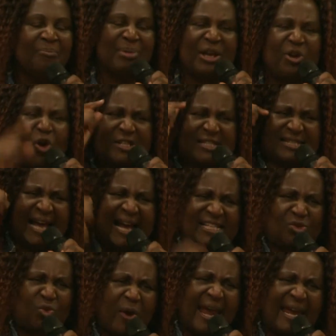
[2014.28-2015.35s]
because
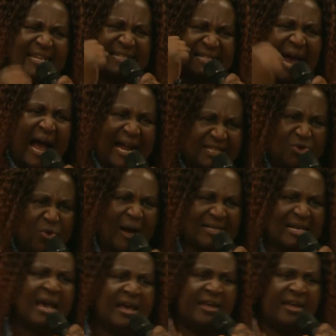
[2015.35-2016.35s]
that's where his heart was.